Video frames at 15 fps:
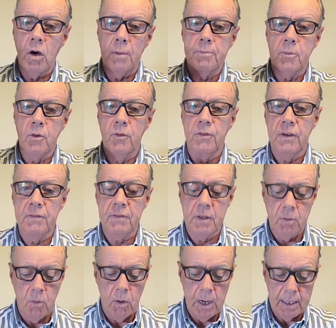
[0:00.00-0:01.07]
up to 50
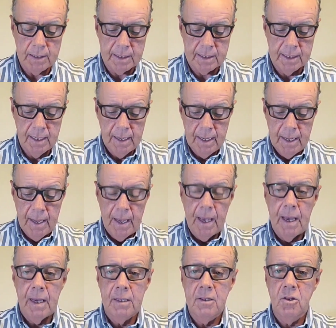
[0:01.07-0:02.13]
watts.
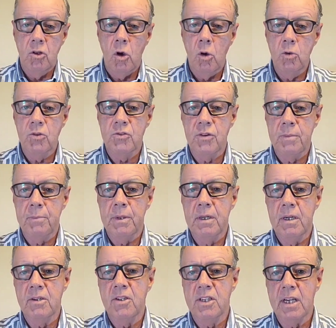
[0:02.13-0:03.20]
And those
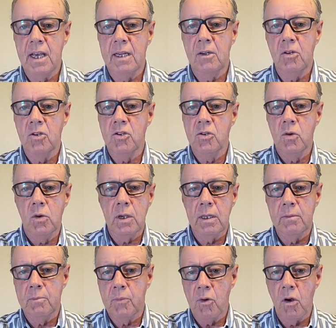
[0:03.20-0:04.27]
repeater channels, you
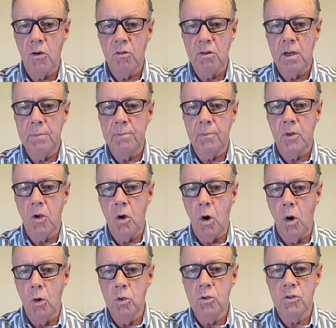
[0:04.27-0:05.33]
can program
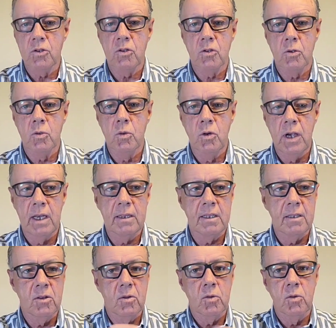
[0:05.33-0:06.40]
codes to get
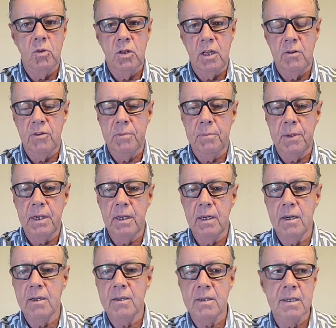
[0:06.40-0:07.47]
into the
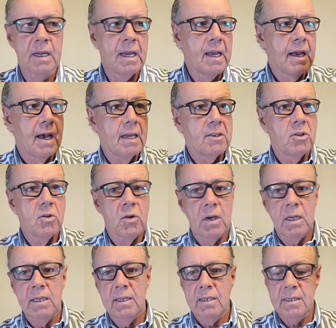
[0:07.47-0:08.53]
repeaters, and you
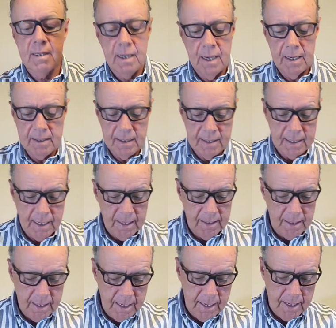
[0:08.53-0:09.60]
can
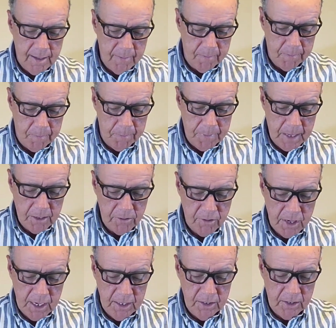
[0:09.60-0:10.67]
extend the
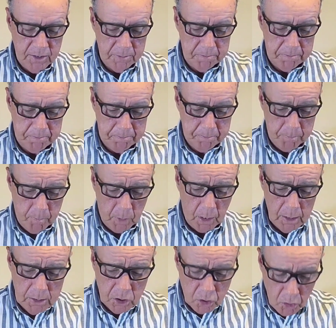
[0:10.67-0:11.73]
range.
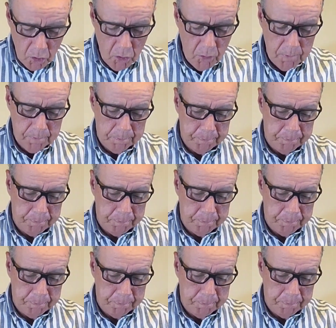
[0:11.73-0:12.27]
So